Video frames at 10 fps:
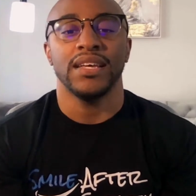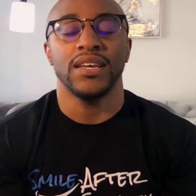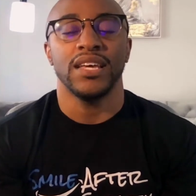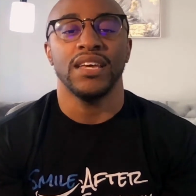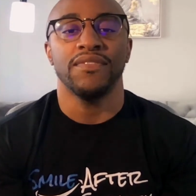
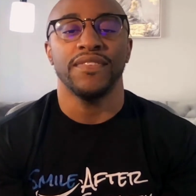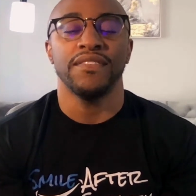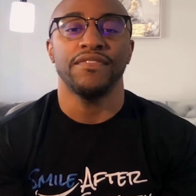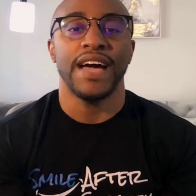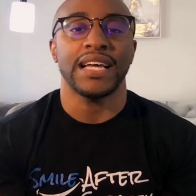if in
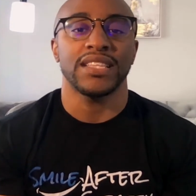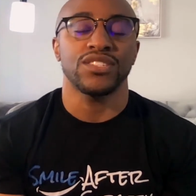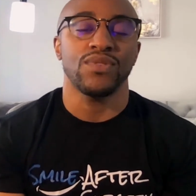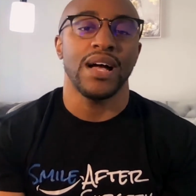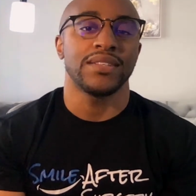fact this
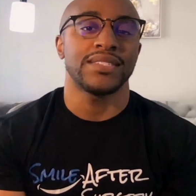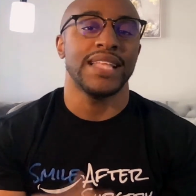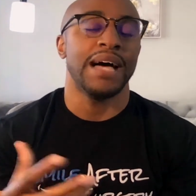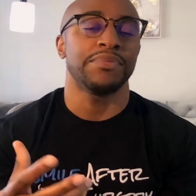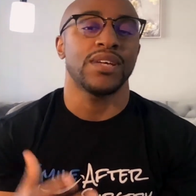crown
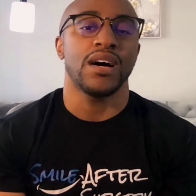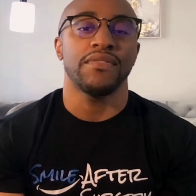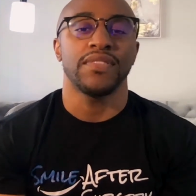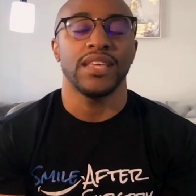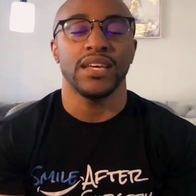snaps
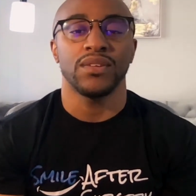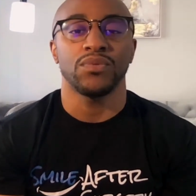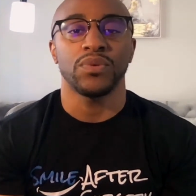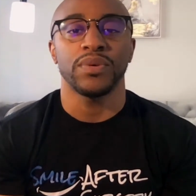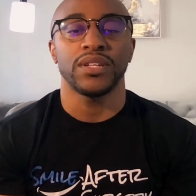off, then
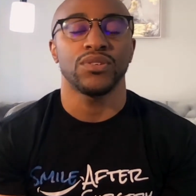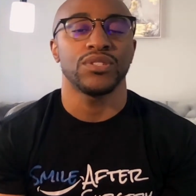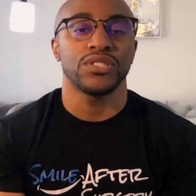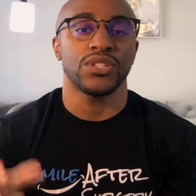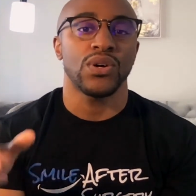what we could do is
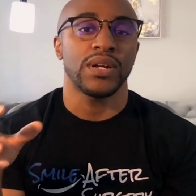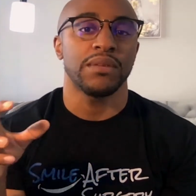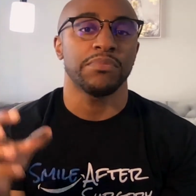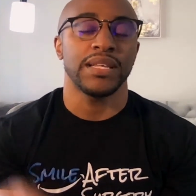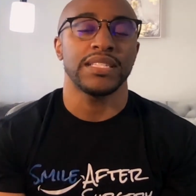just go ahead
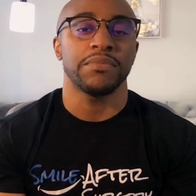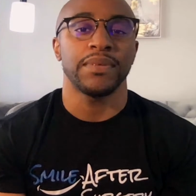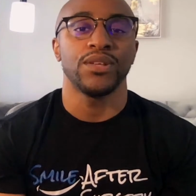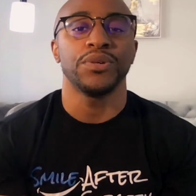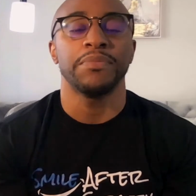and place it,
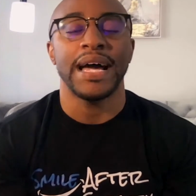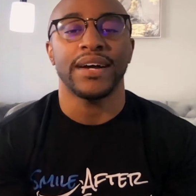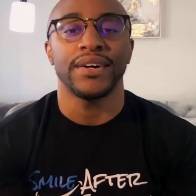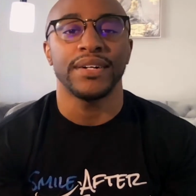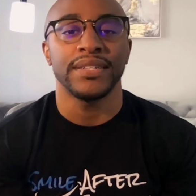glue it back
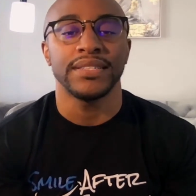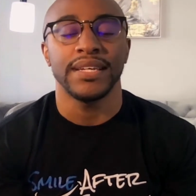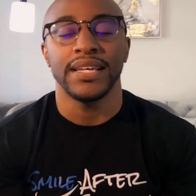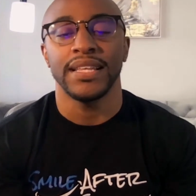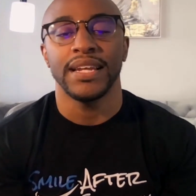on,
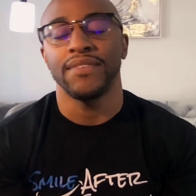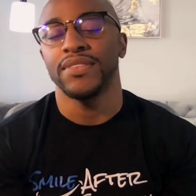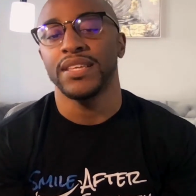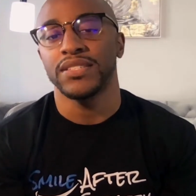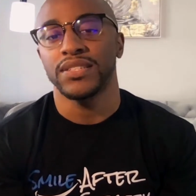and then
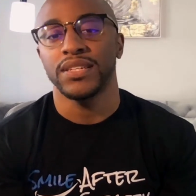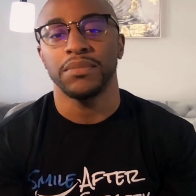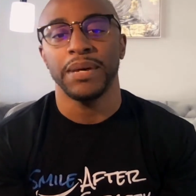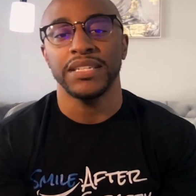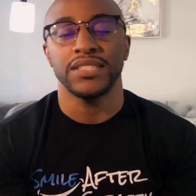everything's good. The
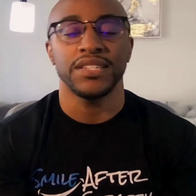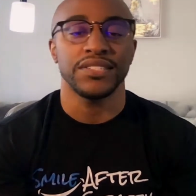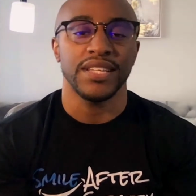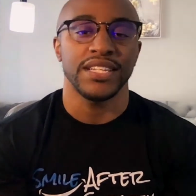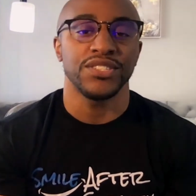patient
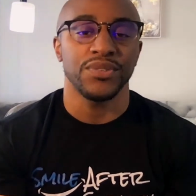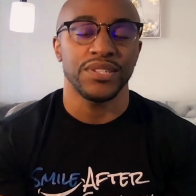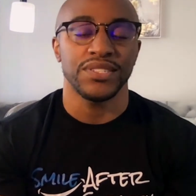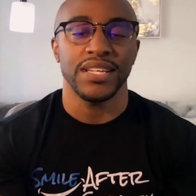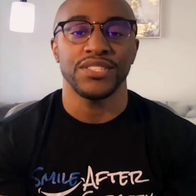understands, you
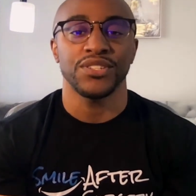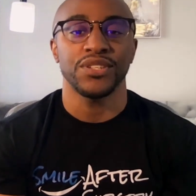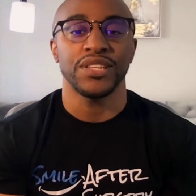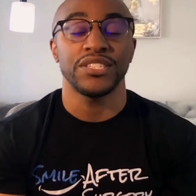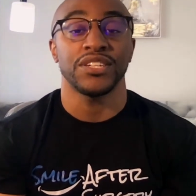understand, so you know
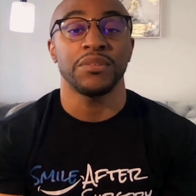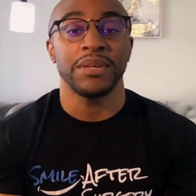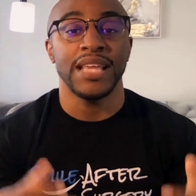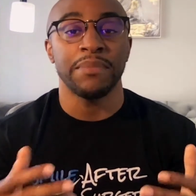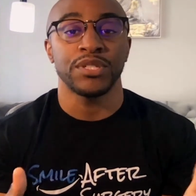that you're going to be
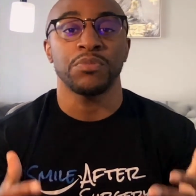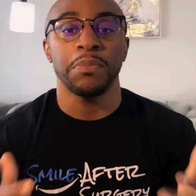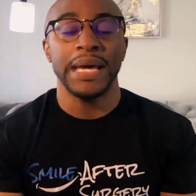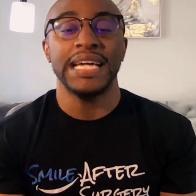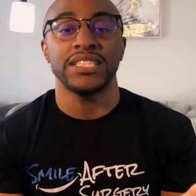that much more
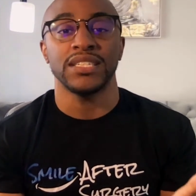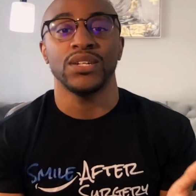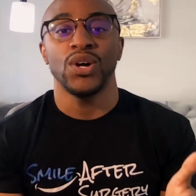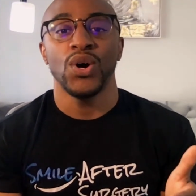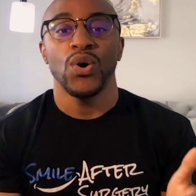patient
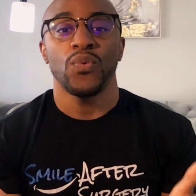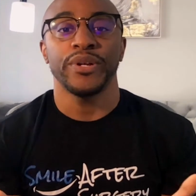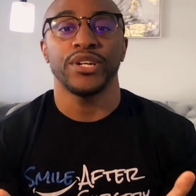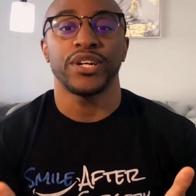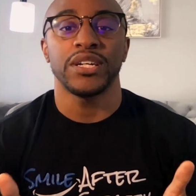when
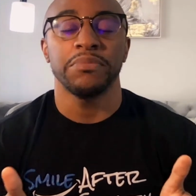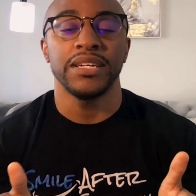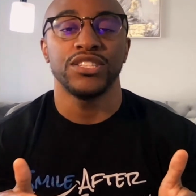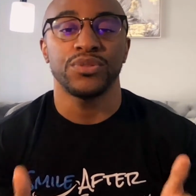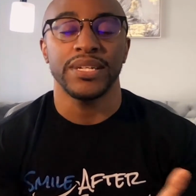you're going to be
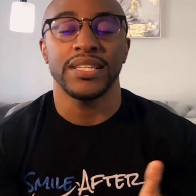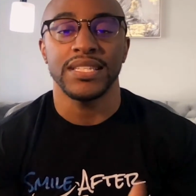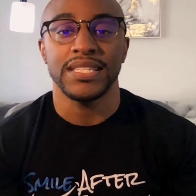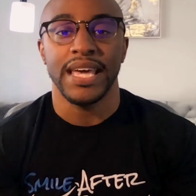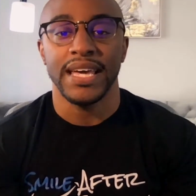treating
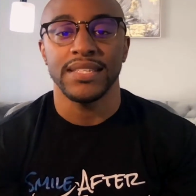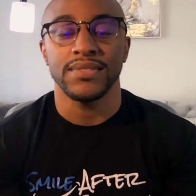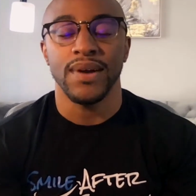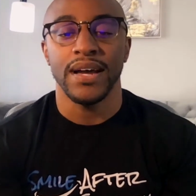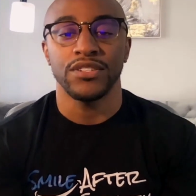this case,
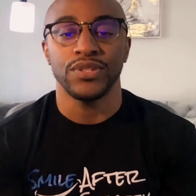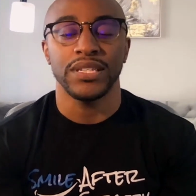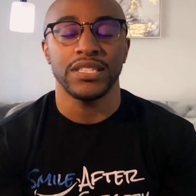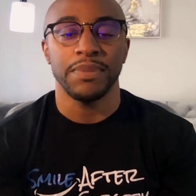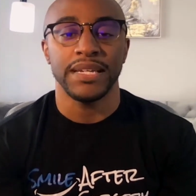right? Treating
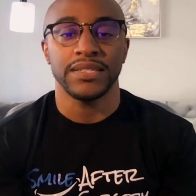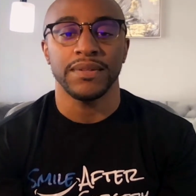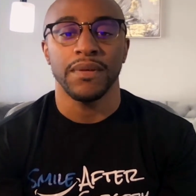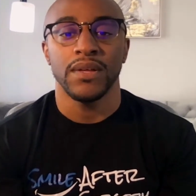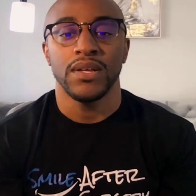this patient.
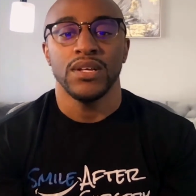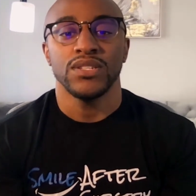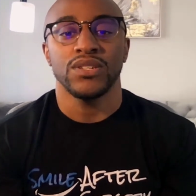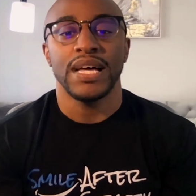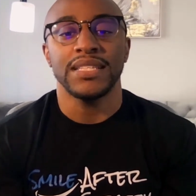
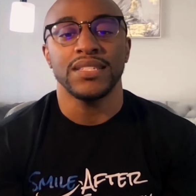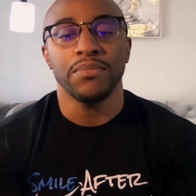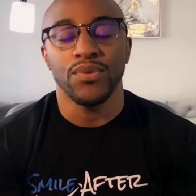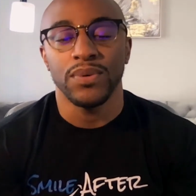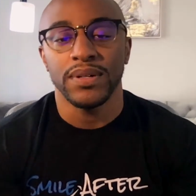So that's
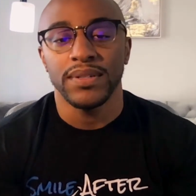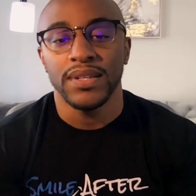number one.